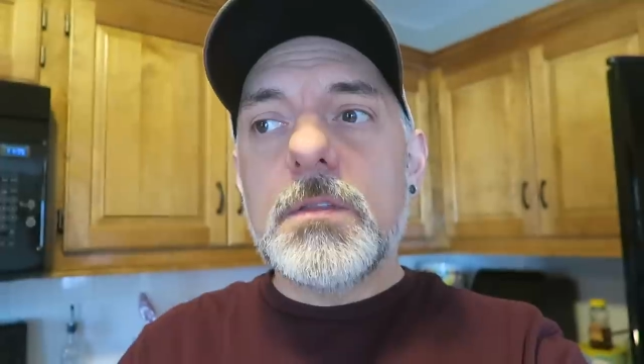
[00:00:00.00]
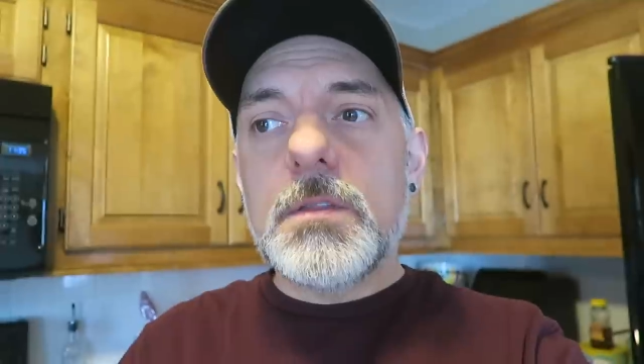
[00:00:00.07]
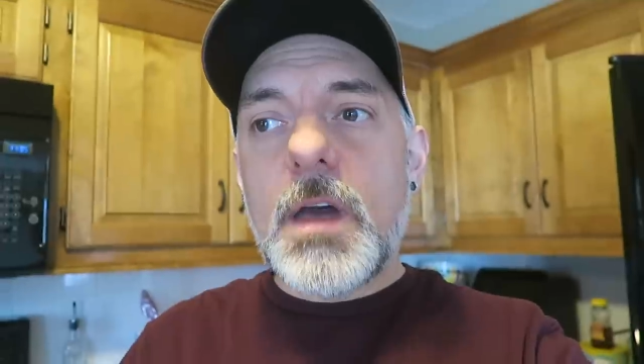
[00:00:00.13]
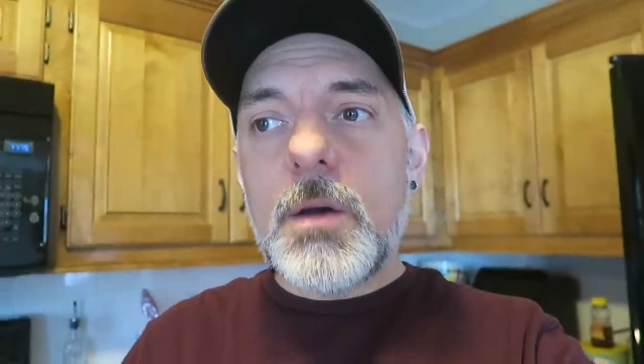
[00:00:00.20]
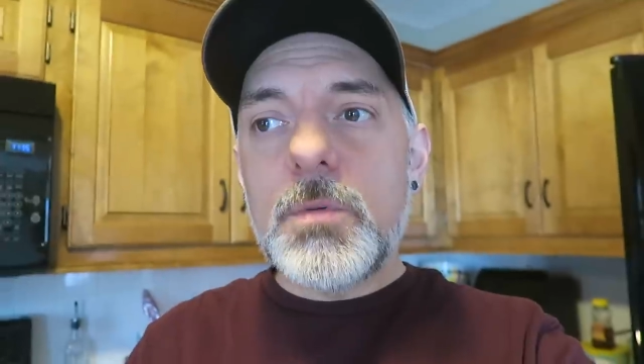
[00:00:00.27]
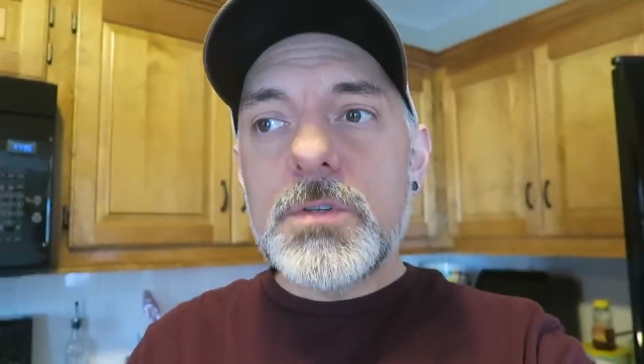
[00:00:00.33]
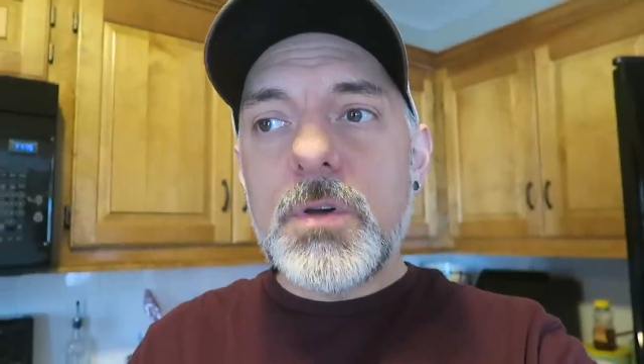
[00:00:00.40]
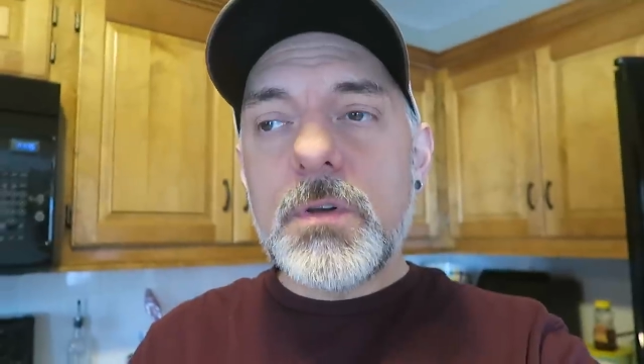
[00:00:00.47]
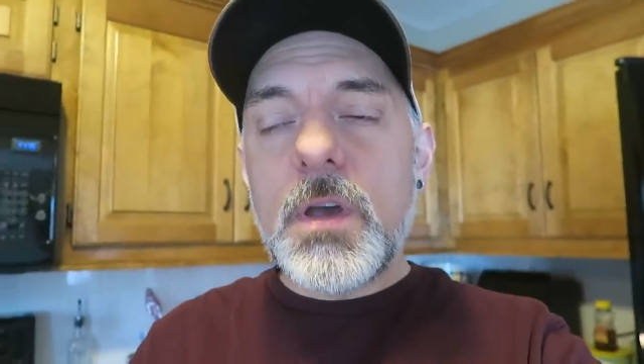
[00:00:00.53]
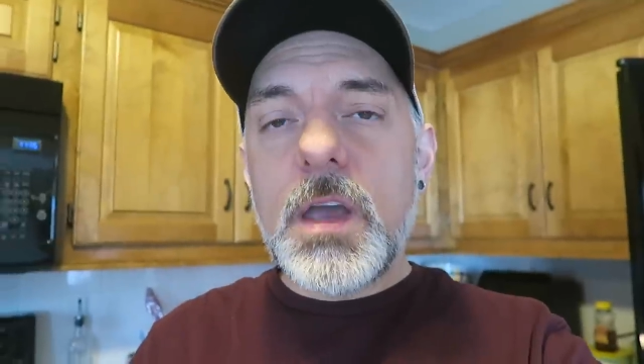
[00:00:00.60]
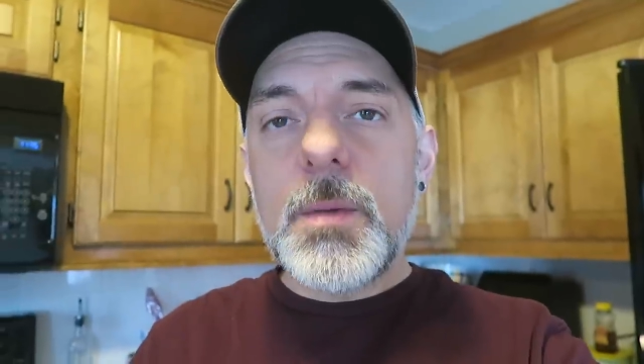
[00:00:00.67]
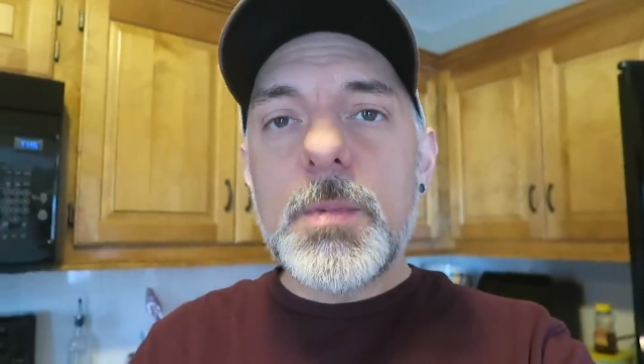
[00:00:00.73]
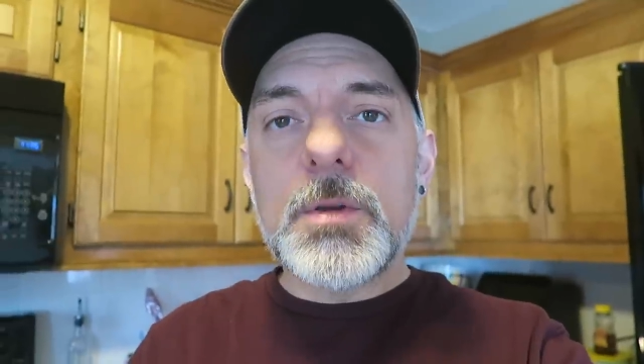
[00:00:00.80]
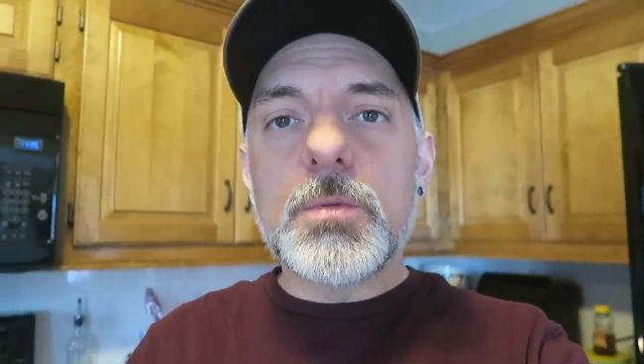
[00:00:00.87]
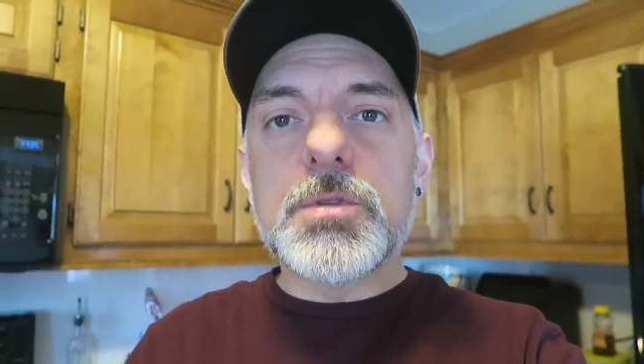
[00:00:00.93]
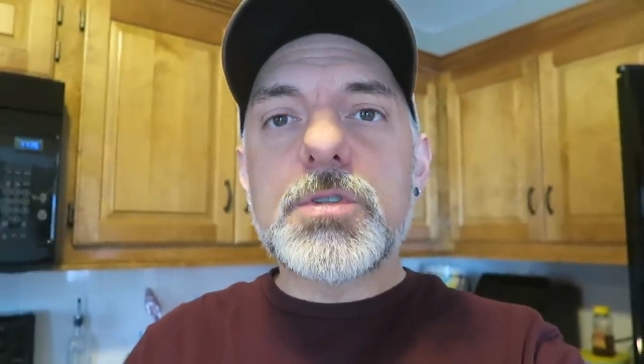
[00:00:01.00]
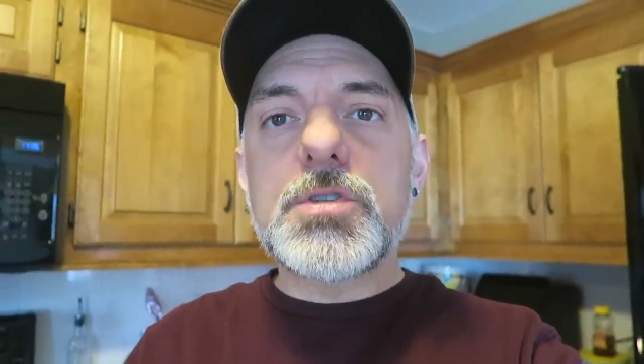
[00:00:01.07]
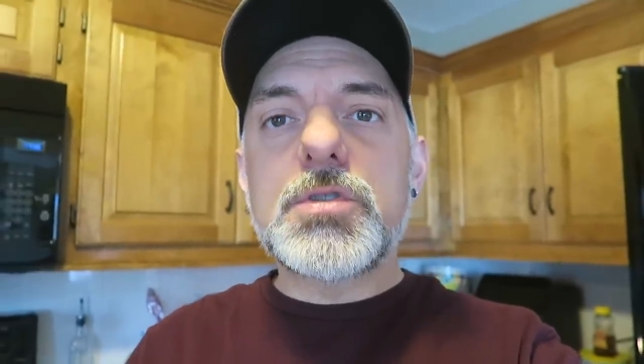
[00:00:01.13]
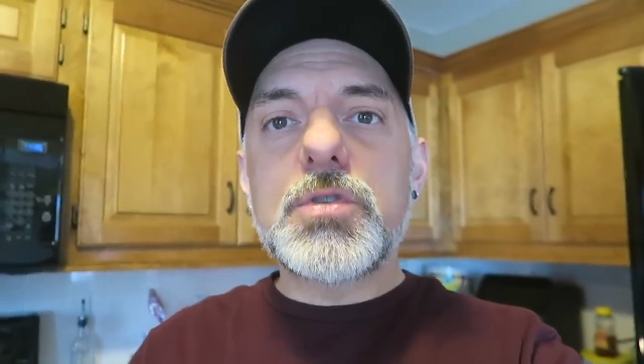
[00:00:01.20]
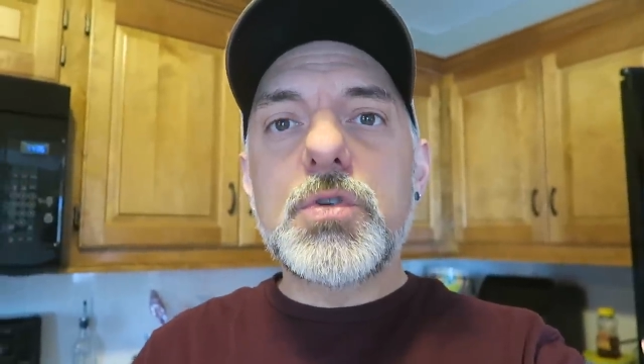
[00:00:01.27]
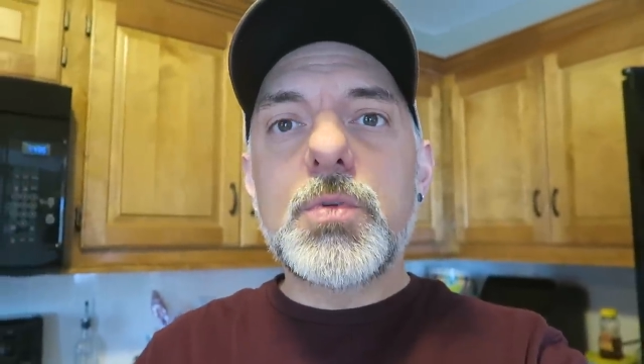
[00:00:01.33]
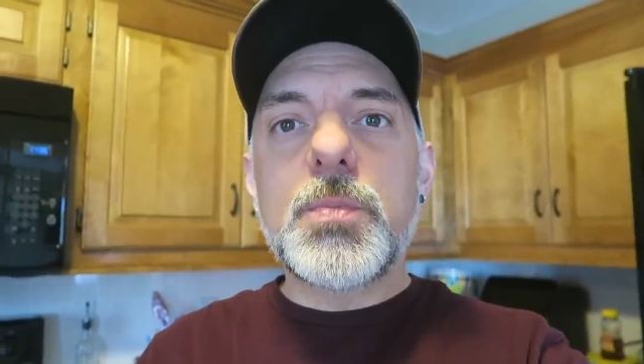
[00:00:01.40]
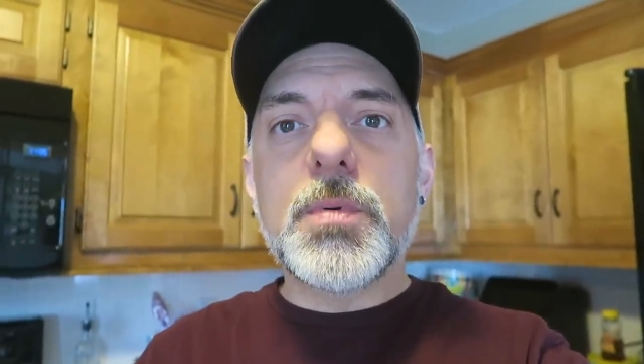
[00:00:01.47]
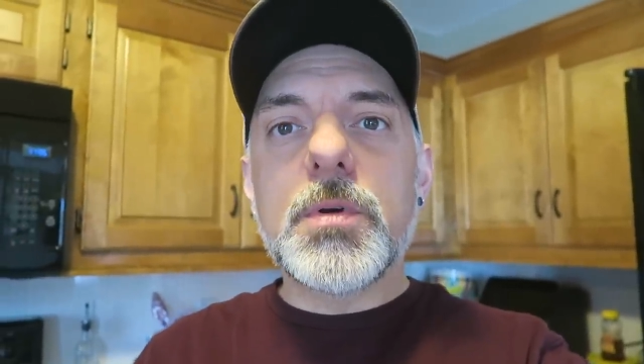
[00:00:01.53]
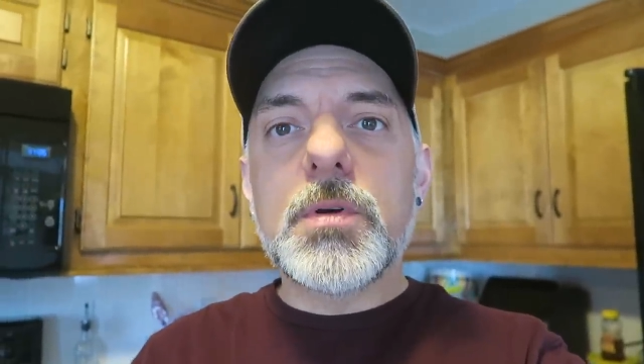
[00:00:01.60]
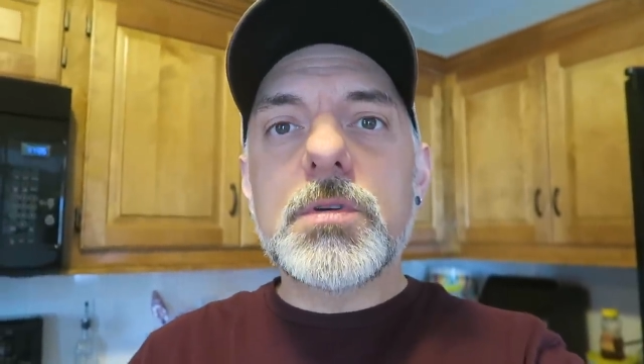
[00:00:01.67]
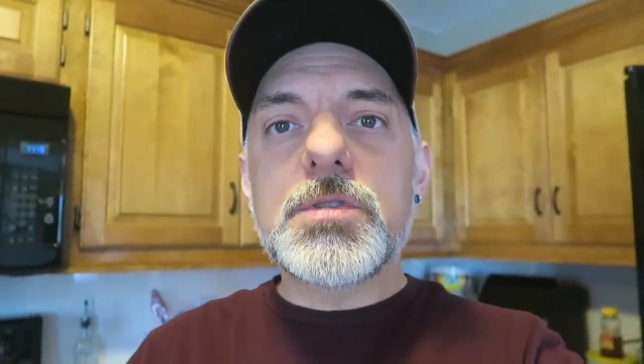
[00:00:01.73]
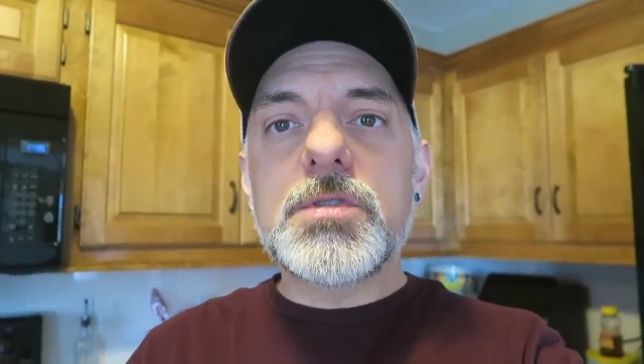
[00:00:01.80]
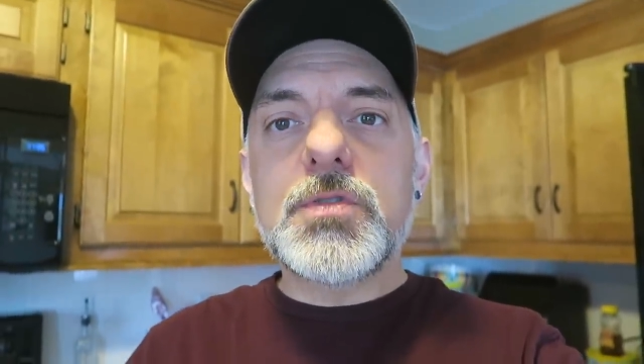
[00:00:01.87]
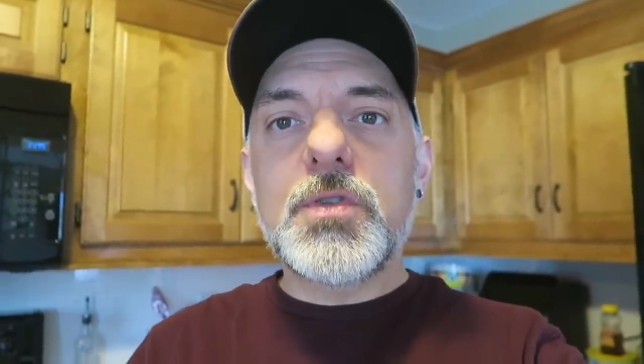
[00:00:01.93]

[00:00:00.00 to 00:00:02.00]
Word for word: That was okay, but it was super,